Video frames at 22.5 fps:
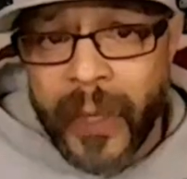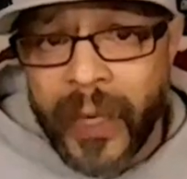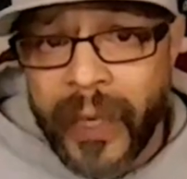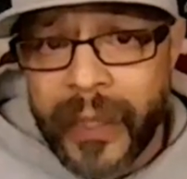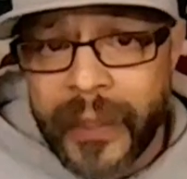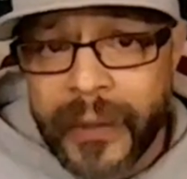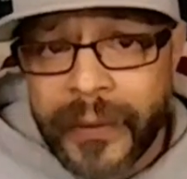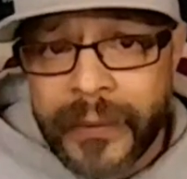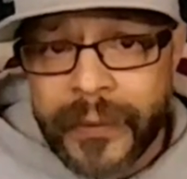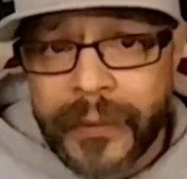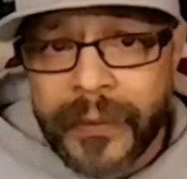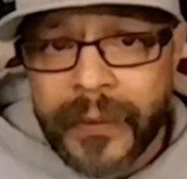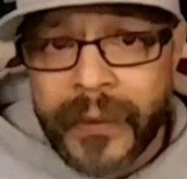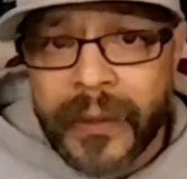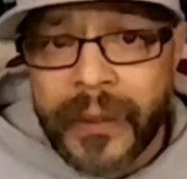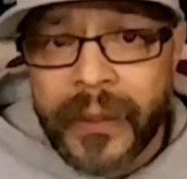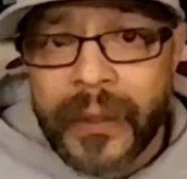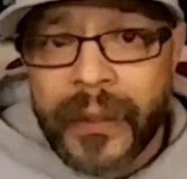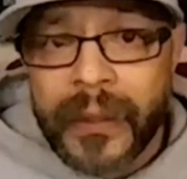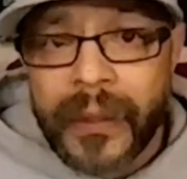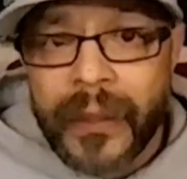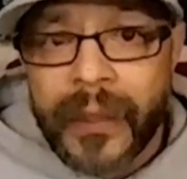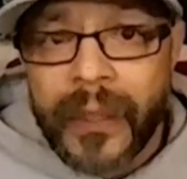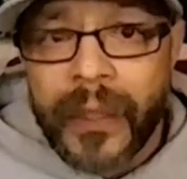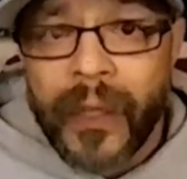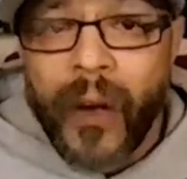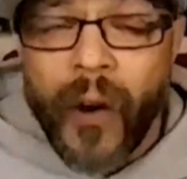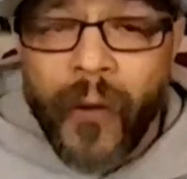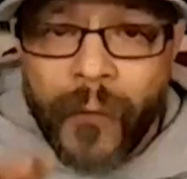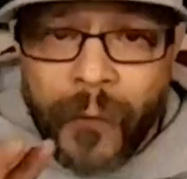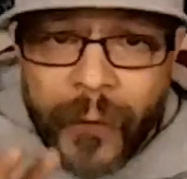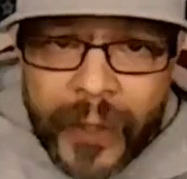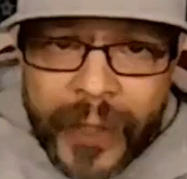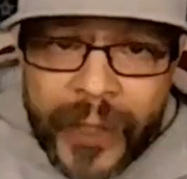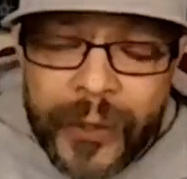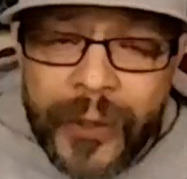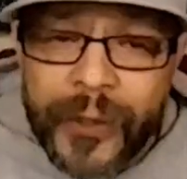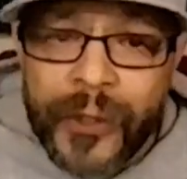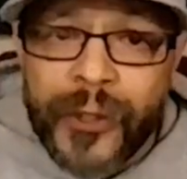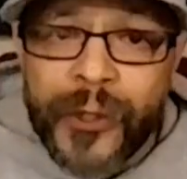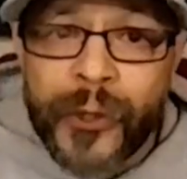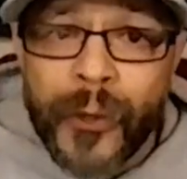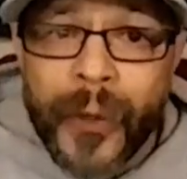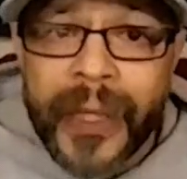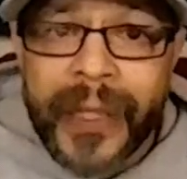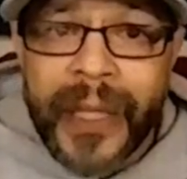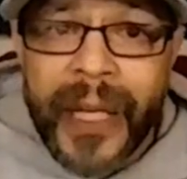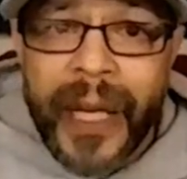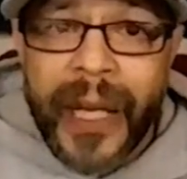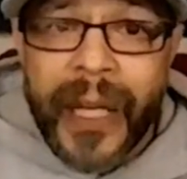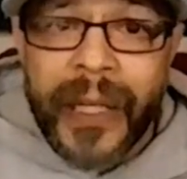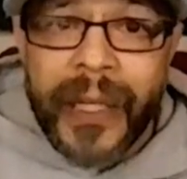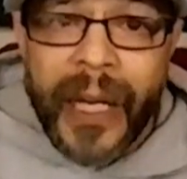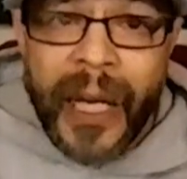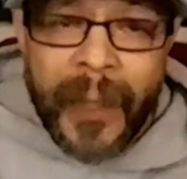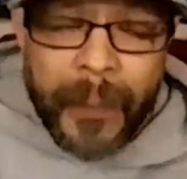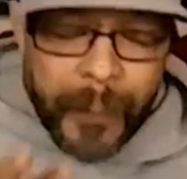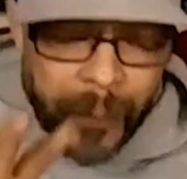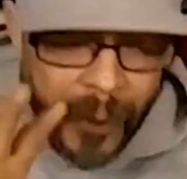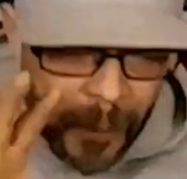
I came on, Hopefully you enjoyed that.